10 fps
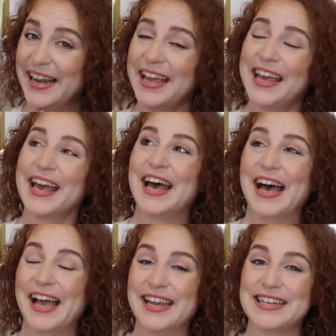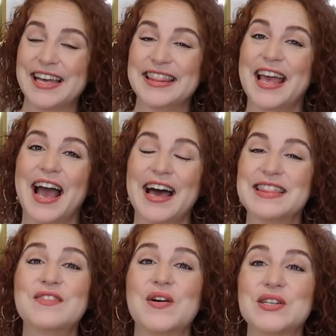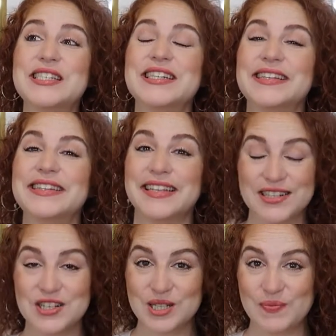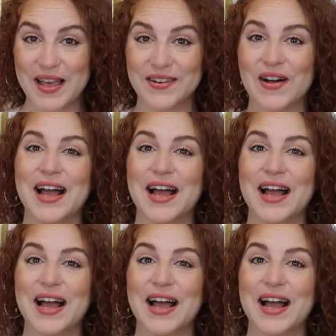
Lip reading: And they had the most delicious bagel.